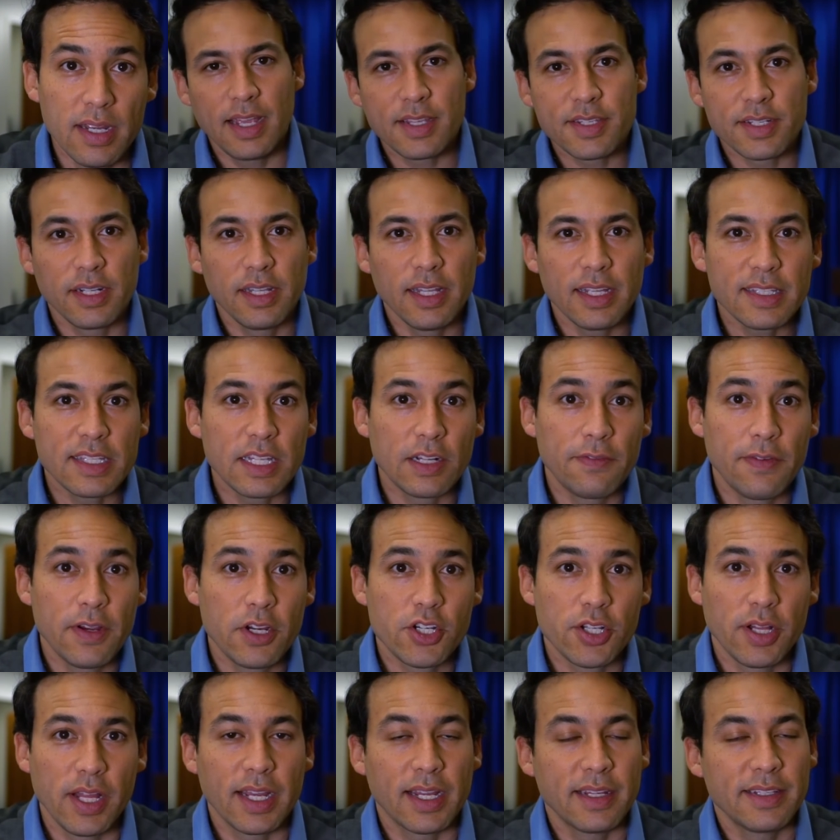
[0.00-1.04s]
As an elected
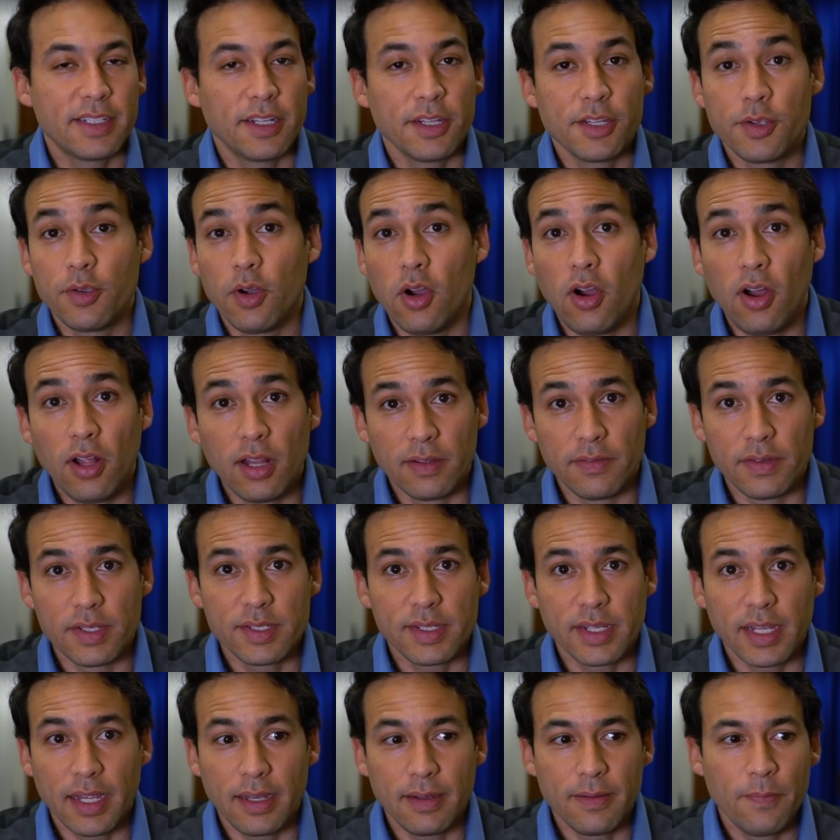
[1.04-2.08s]
official, I can tell you all of
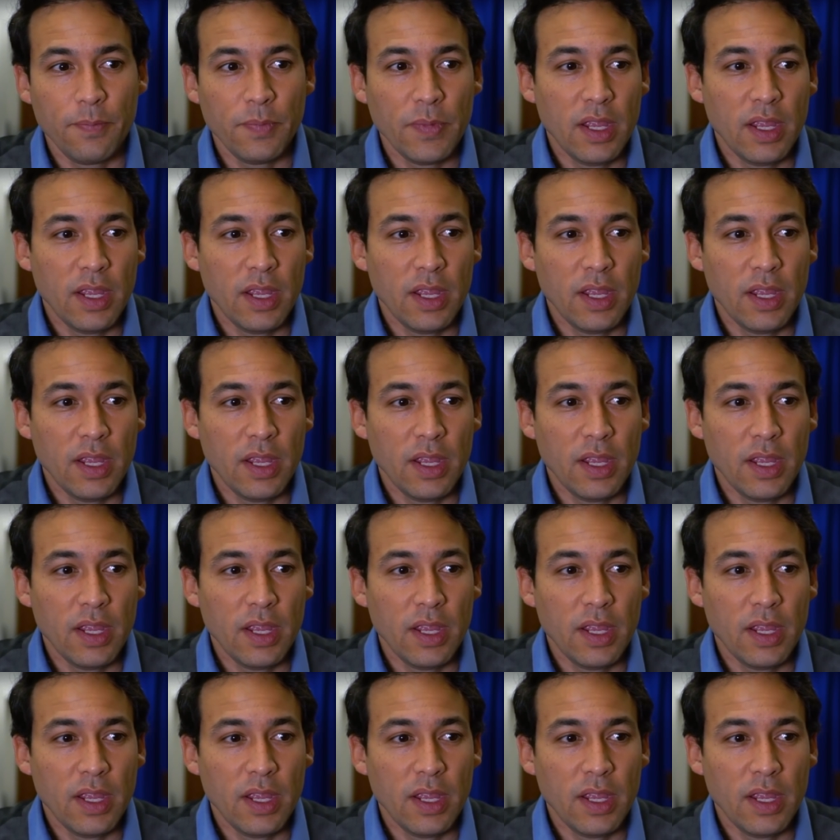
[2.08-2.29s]
us get